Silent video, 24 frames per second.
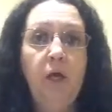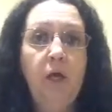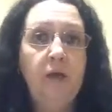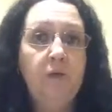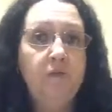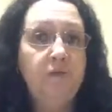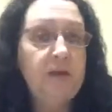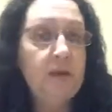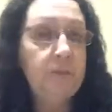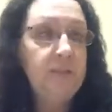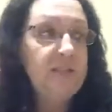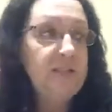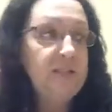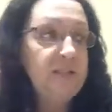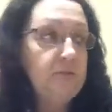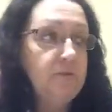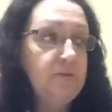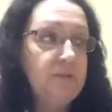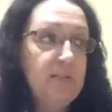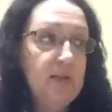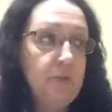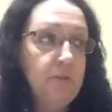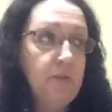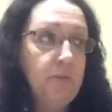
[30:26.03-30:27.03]
That means every
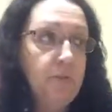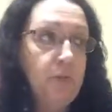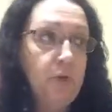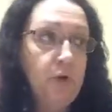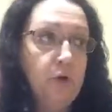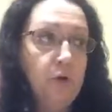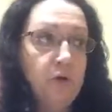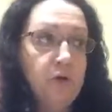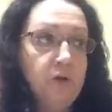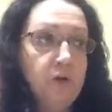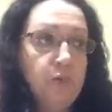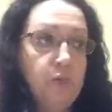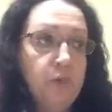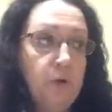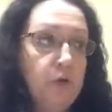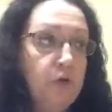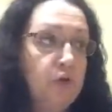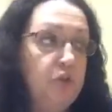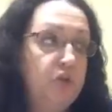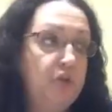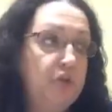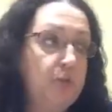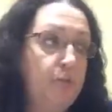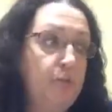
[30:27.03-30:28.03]
time you
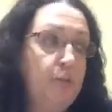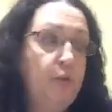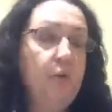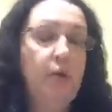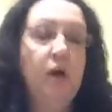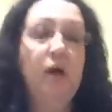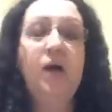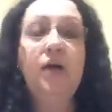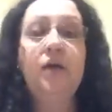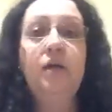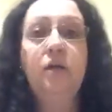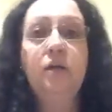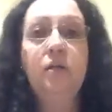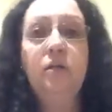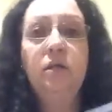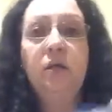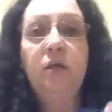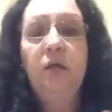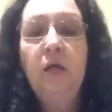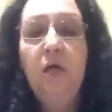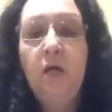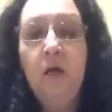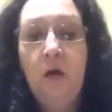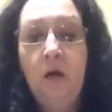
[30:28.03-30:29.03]
purchase a product,
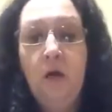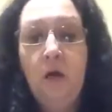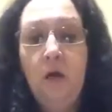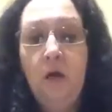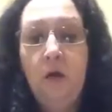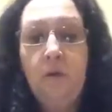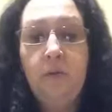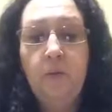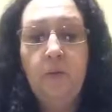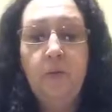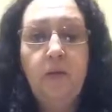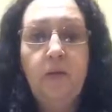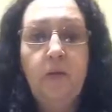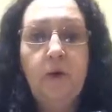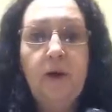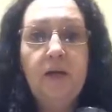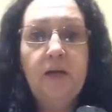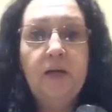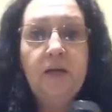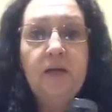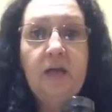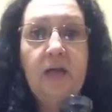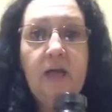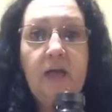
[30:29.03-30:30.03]
the
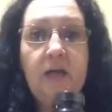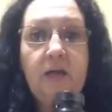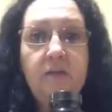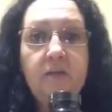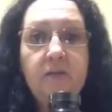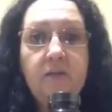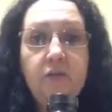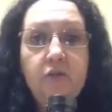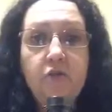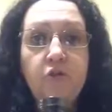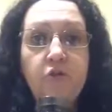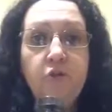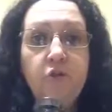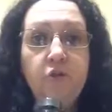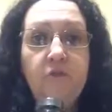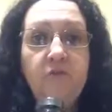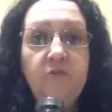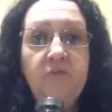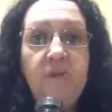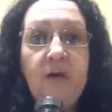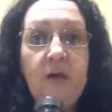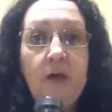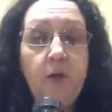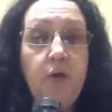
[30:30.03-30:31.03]
product has certain
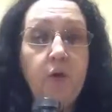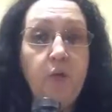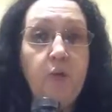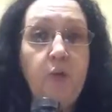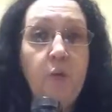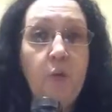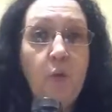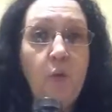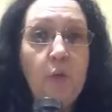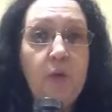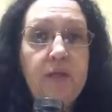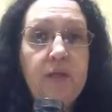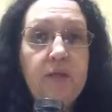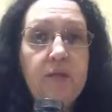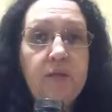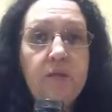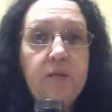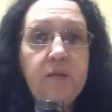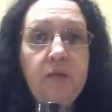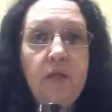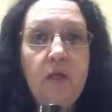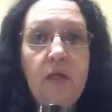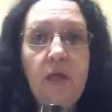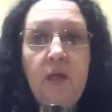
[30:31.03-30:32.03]
value
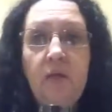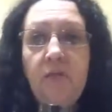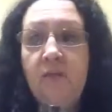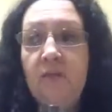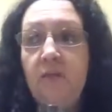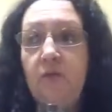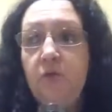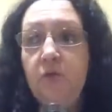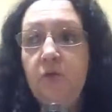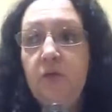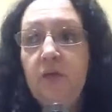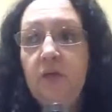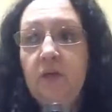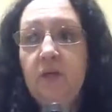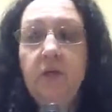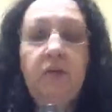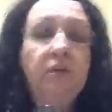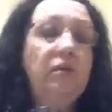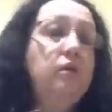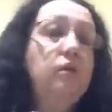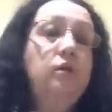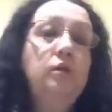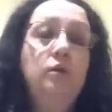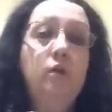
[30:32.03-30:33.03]
points. Then you
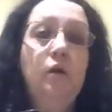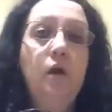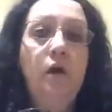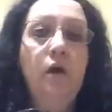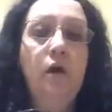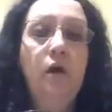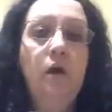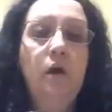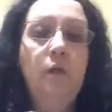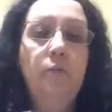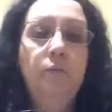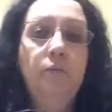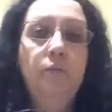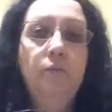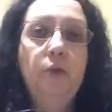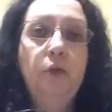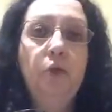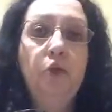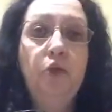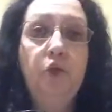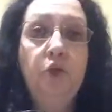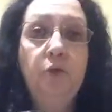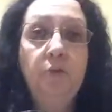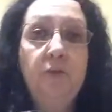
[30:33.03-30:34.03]
can
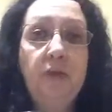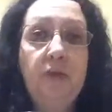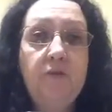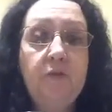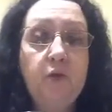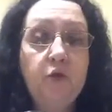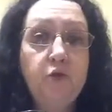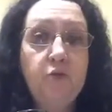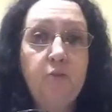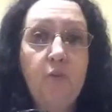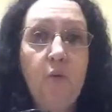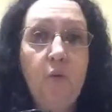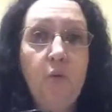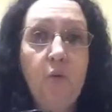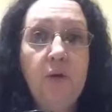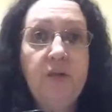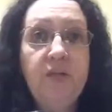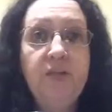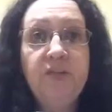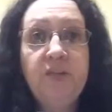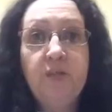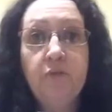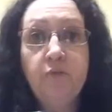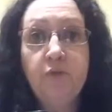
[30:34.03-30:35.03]
accumulate those
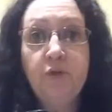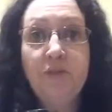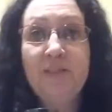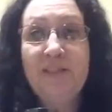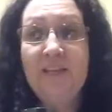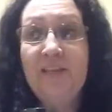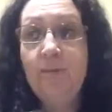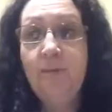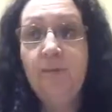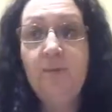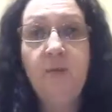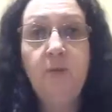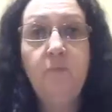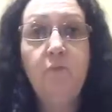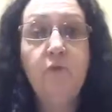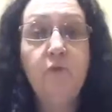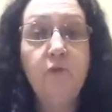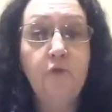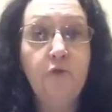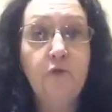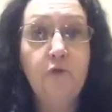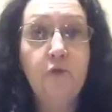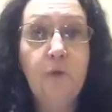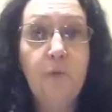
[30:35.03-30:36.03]
points and redeem them
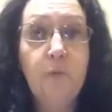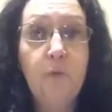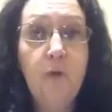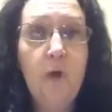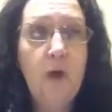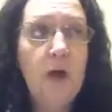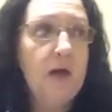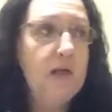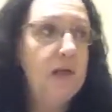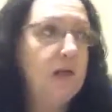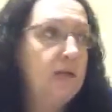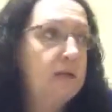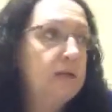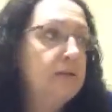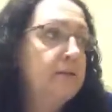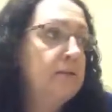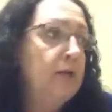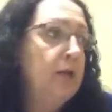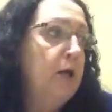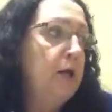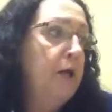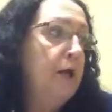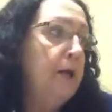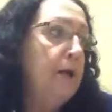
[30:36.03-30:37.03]
for free products.